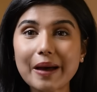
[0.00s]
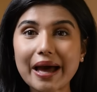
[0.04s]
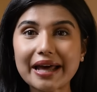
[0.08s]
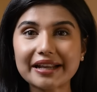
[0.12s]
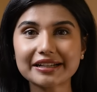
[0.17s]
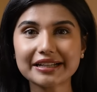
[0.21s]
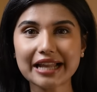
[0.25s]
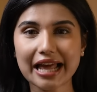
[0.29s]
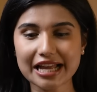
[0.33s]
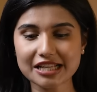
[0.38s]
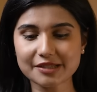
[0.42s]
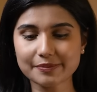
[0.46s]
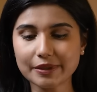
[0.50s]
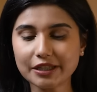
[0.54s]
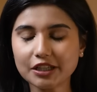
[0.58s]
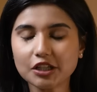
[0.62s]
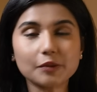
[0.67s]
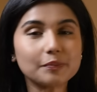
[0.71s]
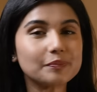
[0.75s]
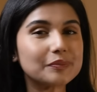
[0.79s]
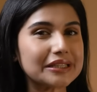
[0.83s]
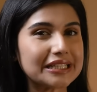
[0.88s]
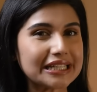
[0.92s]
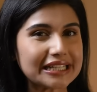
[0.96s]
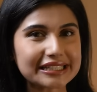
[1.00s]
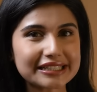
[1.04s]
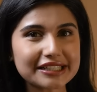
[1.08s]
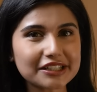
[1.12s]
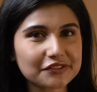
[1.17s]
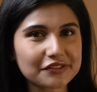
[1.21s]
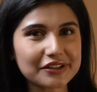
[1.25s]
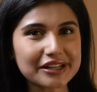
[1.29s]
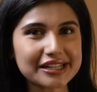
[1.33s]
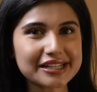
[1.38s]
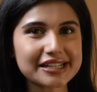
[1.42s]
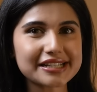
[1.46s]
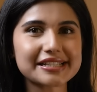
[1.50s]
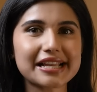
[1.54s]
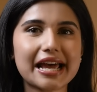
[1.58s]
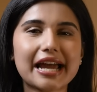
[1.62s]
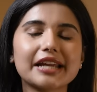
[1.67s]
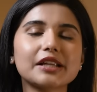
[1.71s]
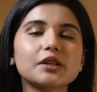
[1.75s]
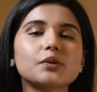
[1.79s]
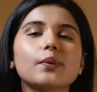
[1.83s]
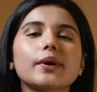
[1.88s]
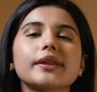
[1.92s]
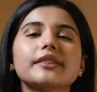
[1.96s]
panel has been completely
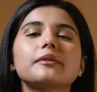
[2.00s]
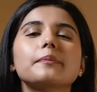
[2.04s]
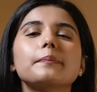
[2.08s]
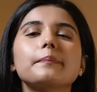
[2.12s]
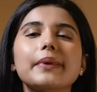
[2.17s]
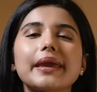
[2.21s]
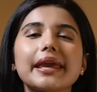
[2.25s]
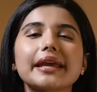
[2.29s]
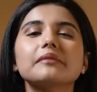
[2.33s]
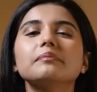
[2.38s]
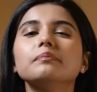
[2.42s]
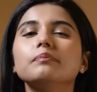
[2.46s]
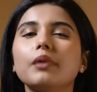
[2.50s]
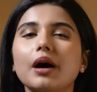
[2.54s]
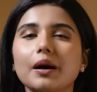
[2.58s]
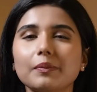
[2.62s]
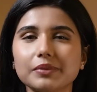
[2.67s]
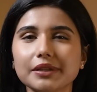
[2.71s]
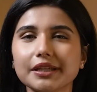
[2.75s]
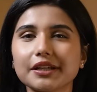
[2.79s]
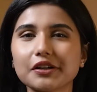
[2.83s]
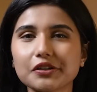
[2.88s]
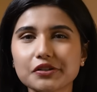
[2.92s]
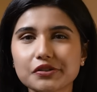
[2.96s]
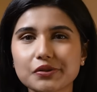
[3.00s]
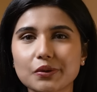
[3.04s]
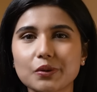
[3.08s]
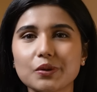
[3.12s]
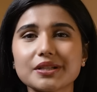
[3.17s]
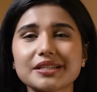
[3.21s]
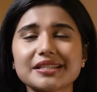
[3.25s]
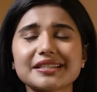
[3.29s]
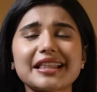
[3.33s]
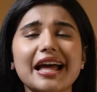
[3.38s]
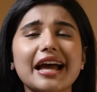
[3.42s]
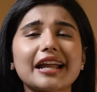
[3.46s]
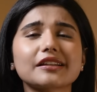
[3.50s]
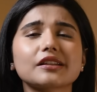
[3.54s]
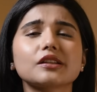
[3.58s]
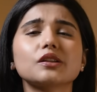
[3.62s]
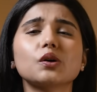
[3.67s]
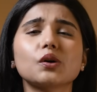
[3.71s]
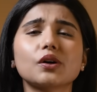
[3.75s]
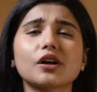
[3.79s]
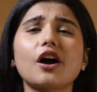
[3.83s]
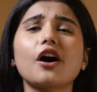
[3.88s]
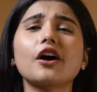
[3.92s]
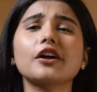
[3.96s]
redesigned with big bubbly controls that
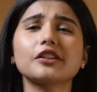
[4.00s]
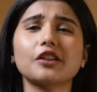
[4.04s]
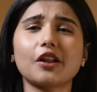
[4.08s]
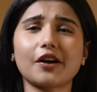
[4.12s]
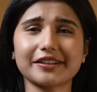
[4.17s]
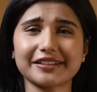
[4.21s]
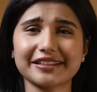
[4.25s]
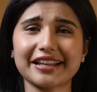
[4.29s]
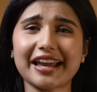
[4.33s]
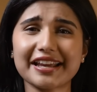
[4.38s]
look a lot